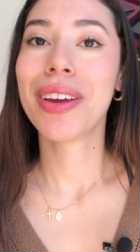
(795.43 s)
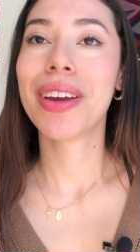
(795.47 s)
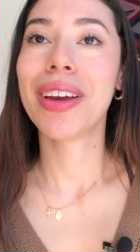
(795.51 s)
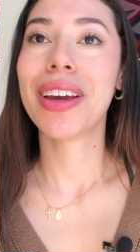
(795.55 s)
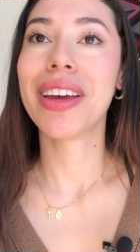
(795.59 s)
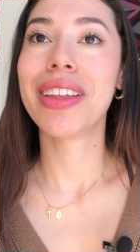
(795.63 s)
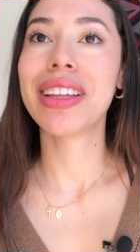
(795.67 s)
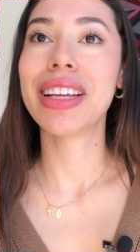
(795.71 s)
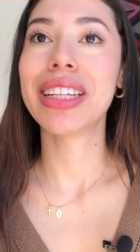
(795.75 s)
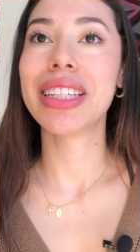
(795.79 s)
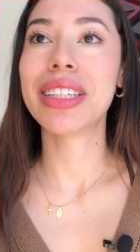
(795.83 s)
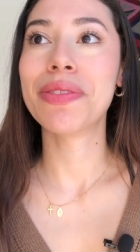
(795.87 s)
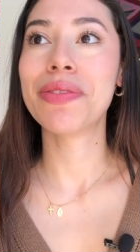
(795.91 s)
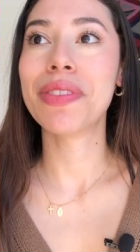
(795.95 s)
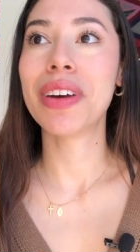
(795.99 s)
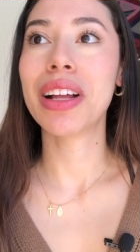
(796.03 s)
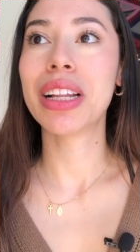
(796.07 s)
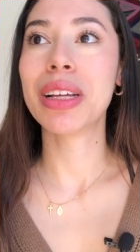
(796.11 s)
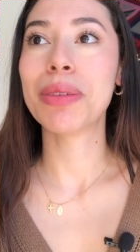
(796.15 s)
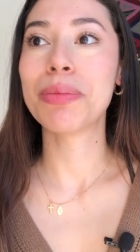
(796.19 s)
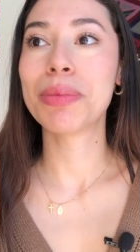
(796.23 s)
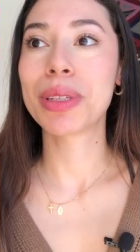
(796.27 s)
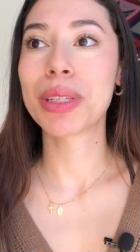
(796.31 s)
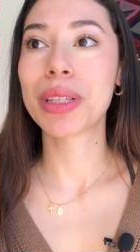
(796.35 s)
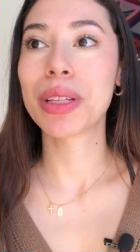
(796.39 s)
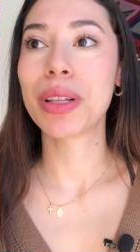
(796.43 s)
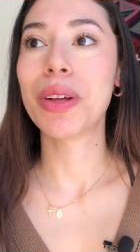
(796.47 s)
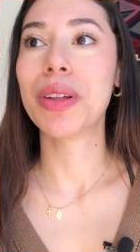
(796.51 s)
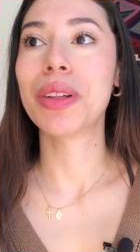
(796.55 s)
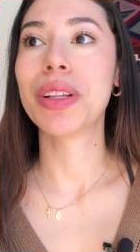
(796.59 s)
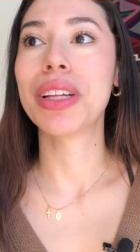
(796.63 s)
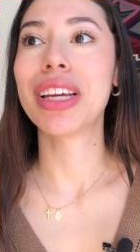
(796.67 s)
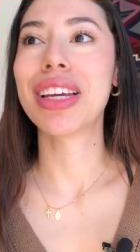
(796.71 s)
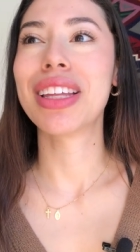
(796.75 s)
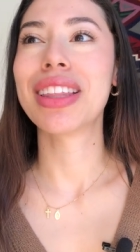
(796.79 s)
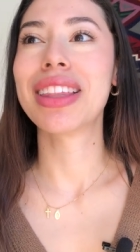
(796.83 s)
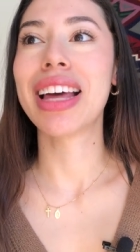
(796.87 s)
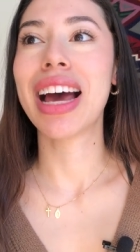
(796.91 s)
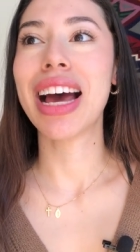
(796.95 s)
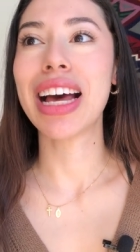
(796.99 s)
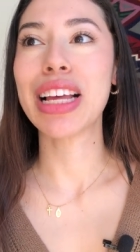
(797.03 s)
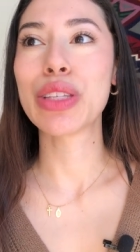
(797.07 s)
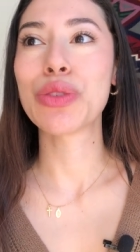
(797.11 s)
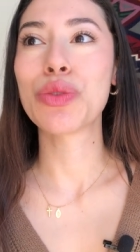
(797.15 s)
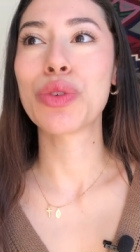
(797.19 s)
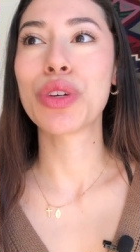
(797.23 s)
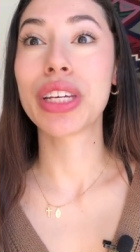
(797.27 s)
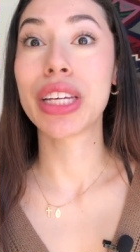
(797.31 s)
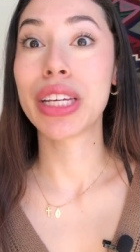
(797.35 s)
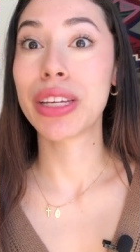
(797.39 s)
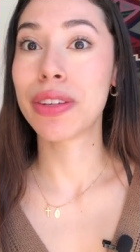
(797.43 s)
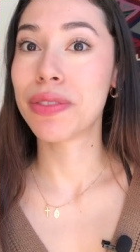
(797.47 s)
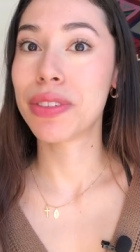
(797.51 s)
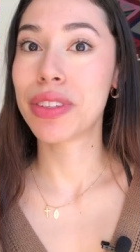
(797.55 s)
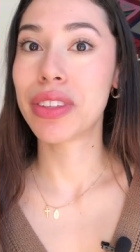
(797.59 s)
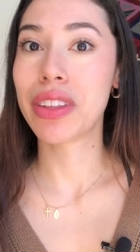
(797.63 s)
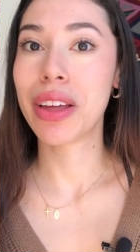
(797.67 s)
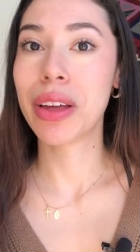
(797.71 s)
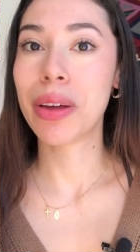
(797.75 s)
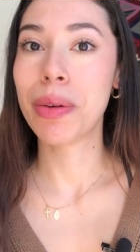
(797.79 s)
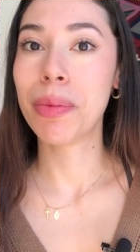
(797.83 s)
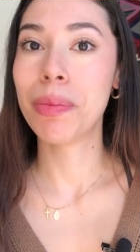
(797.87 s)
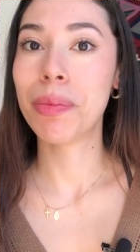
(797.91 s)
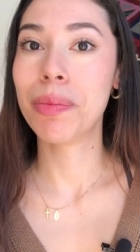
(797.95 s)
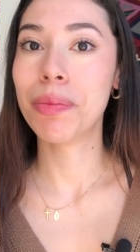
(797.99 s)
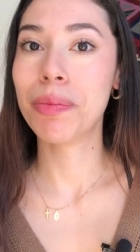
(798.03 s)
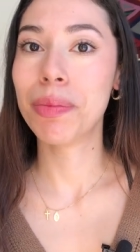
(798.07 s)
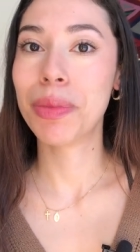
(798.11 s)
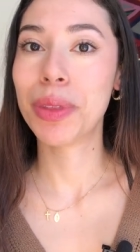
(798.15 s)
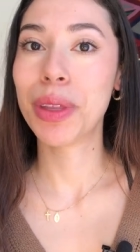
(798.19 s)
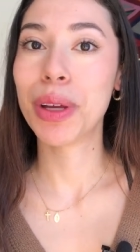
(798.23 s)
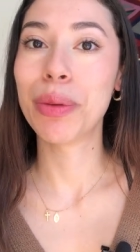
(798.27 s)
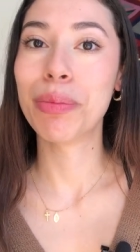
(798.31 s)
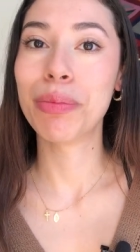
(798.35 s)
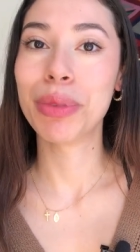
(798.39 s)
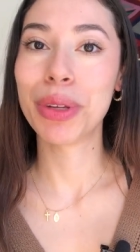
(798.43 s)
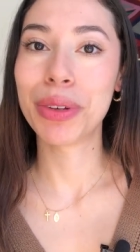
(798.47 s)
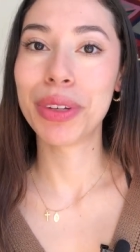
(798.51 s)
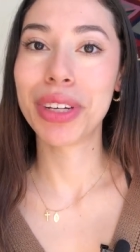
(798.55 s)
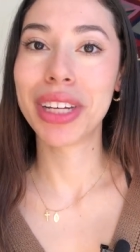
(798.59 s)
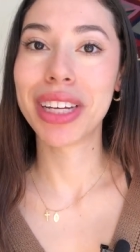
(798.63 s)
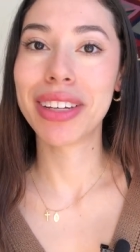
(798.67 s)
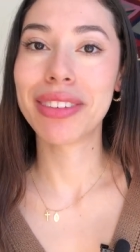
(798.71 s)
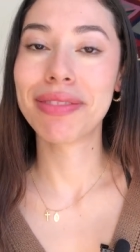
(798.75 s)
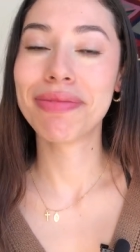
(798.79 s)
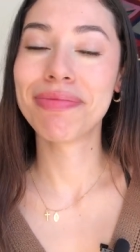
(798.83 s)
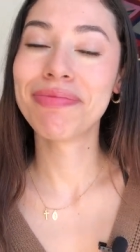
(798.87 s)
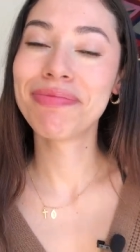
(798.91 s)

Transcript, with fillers: and they develop slowly, and that's what gives them their beauty.